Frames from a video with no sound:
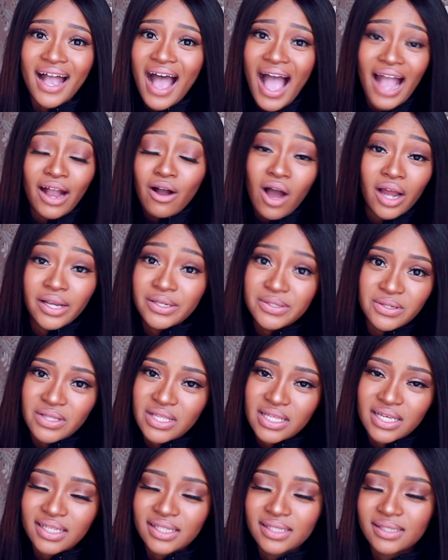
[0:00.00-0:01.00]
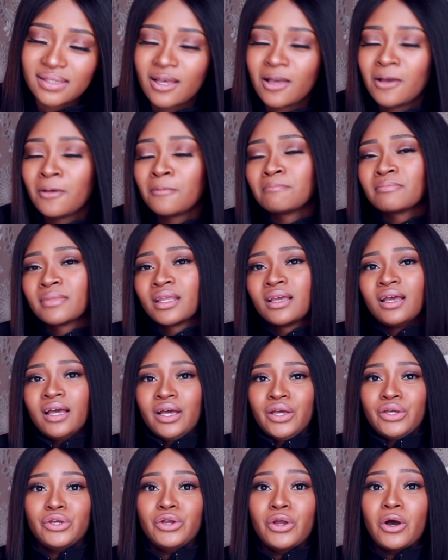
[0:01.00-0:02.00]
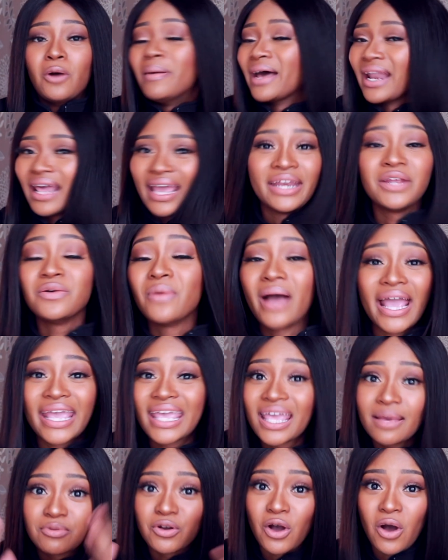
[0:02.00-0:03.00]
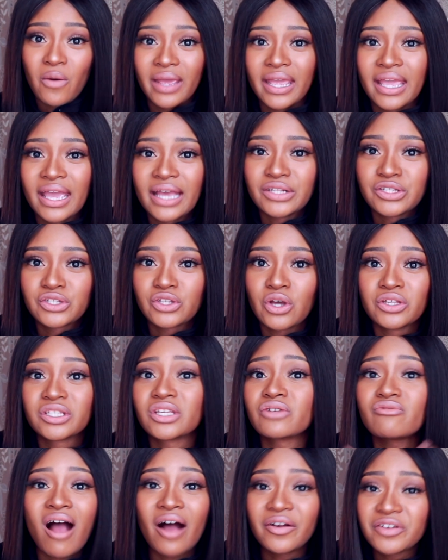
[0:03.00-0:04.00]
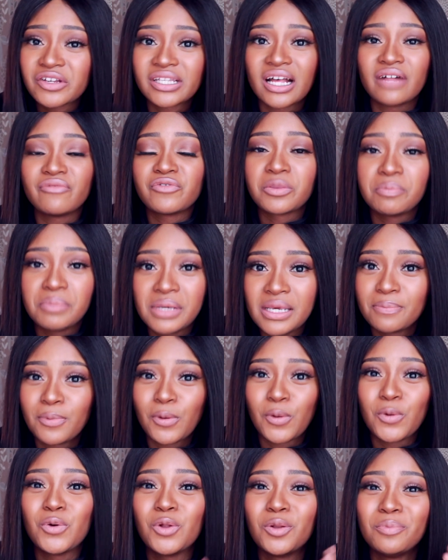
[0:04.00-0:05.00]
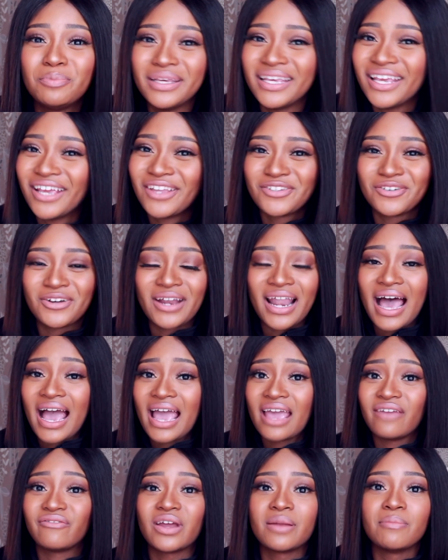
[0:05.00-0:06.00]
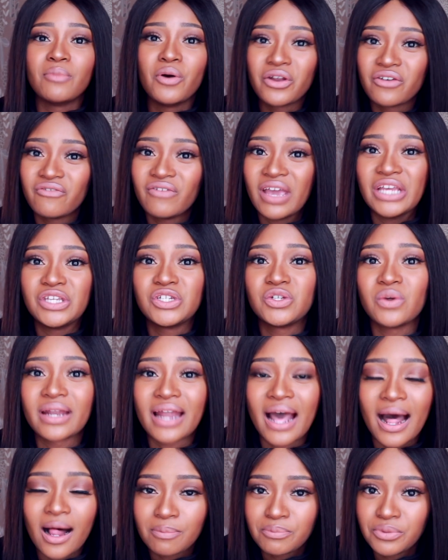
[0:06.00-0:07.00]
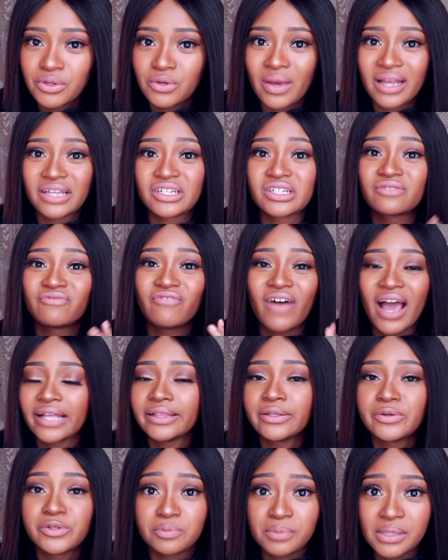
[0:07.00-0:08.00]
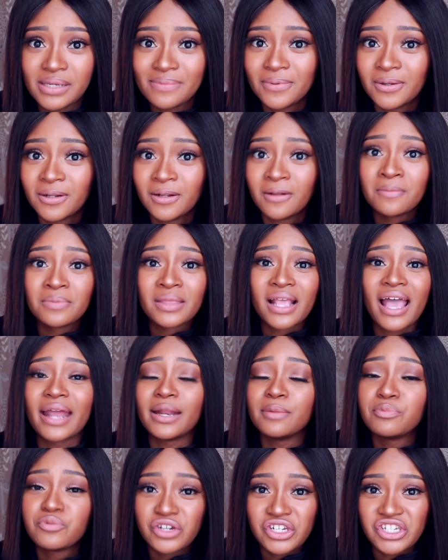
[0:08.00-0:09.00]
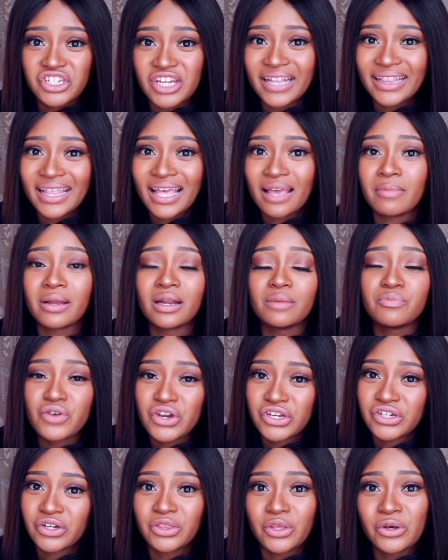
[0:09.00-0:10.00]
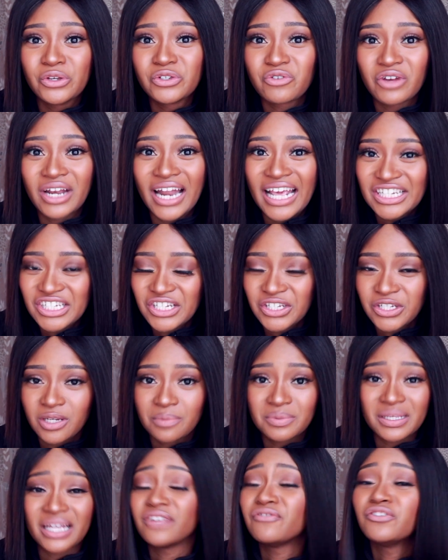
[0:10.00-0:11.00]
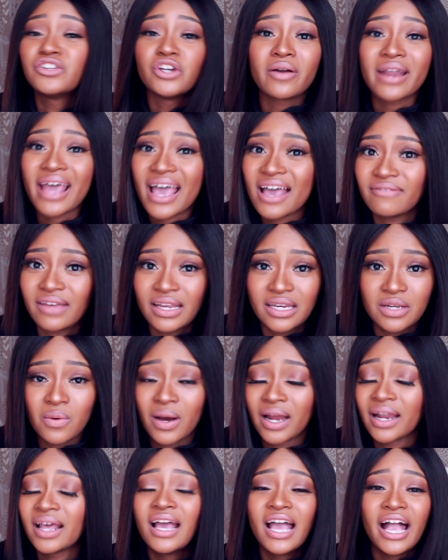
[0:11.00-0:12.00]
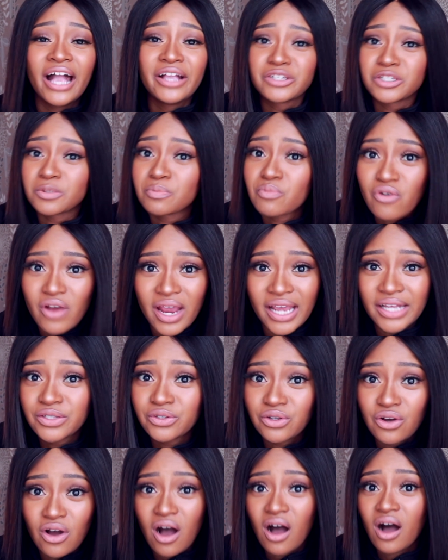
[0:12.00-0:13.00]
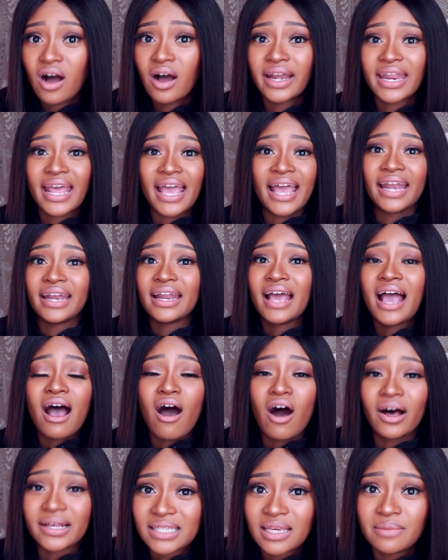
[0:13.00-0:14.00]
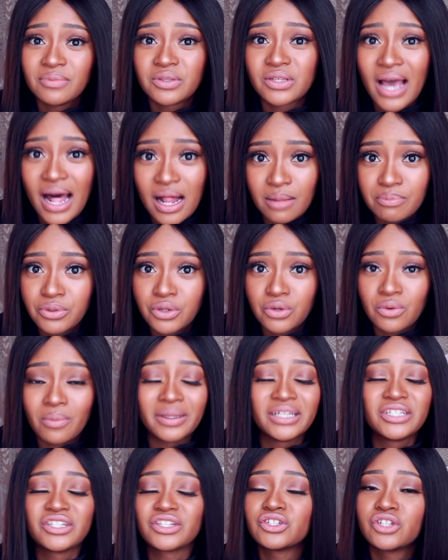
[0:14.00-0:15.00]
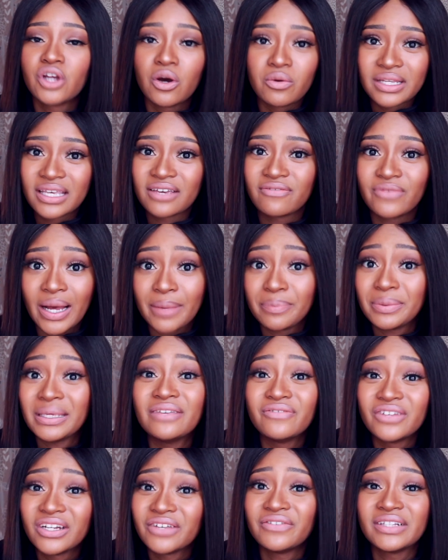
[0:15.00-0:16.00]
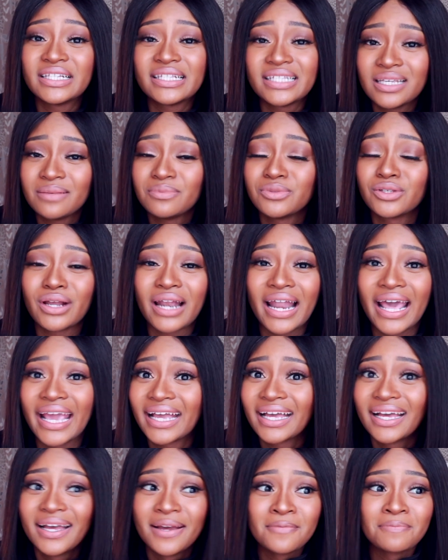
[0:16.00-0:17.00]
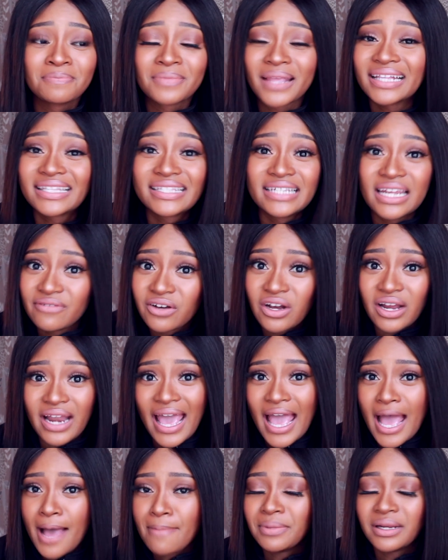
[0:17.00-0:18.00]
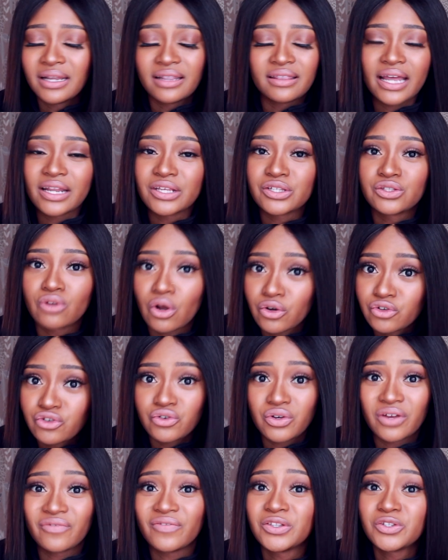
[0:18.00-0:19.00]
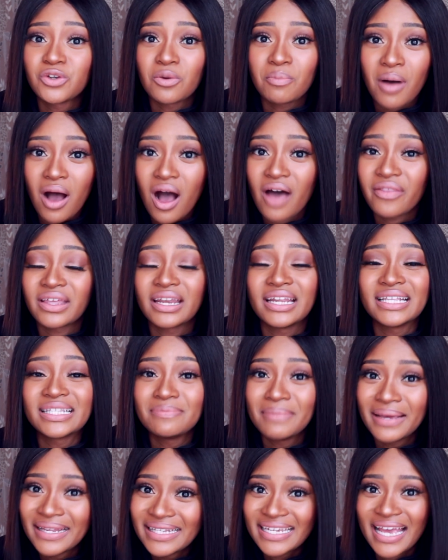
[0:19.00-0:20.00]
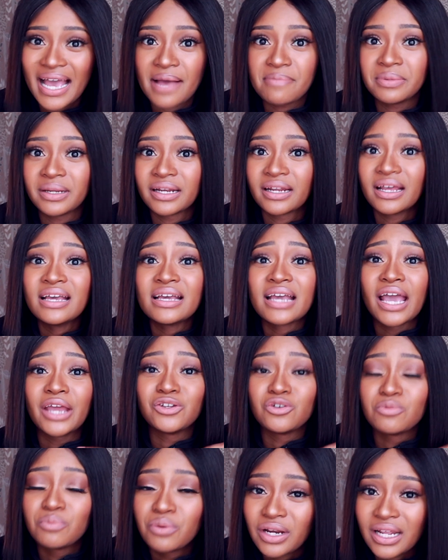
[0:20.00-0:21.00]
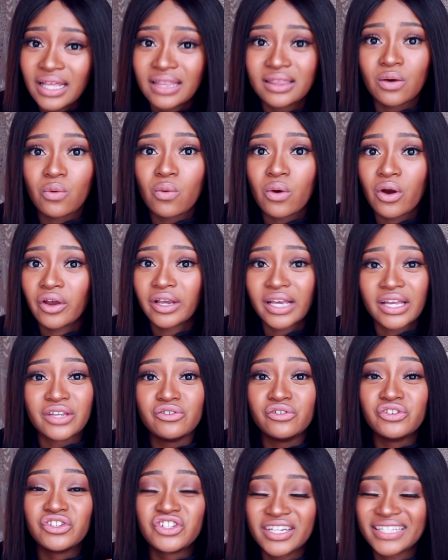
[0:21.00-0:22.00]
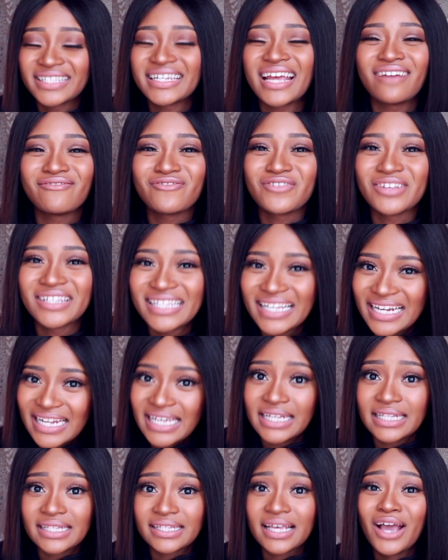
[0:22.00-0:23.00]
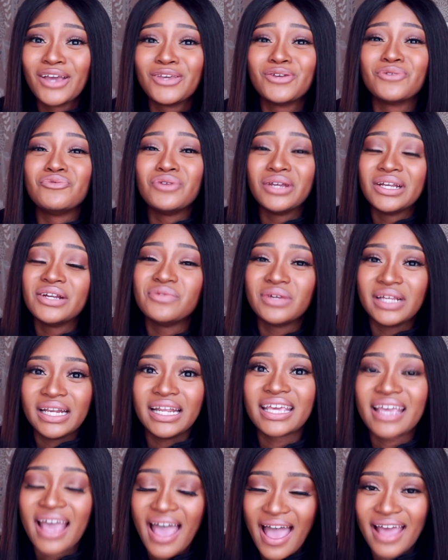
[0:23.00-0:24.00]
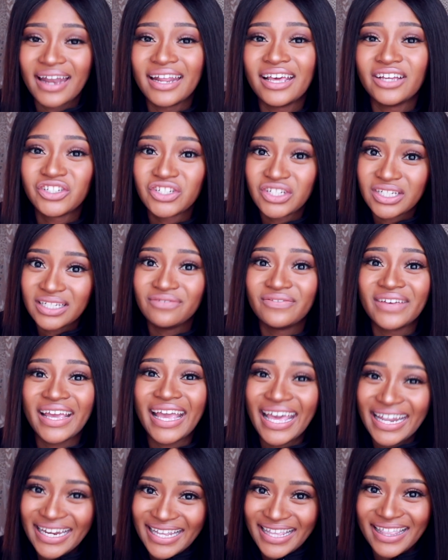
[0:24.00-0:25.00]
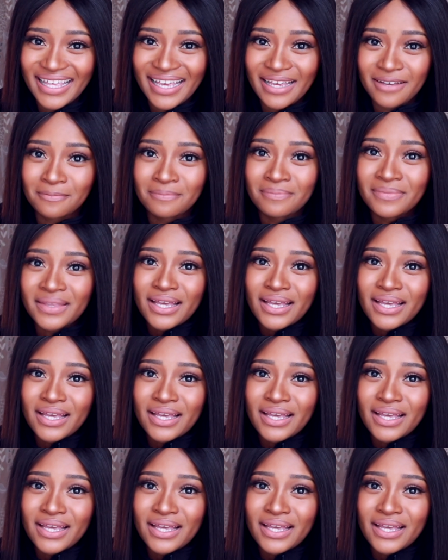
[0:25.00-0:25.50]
I can't do this. But anyway, I kept going. And so surround yourself with people who will be in your life and motivate you and help you, and just find those people and appreciate them and appreciate those relationships. And if you don't have anyone, just pray to God and ask Him to help you, but just don't give up, even if it seems like it's never going to happen. That is not true. If it's your path and it's meant to happen, and you put in the work and you just have resilience, you really, really can achieve anything.